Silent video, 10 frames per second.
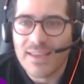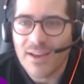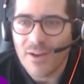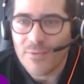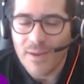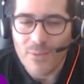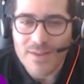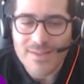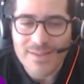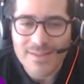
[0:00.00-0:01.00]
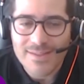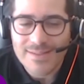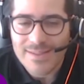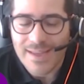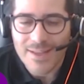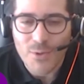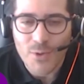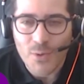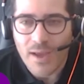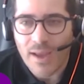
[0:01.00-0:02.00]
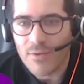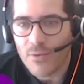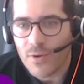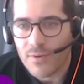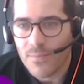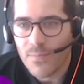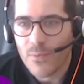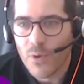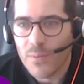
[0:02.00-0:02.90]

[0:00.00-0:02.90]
taking off. I was saying to you, Andrew,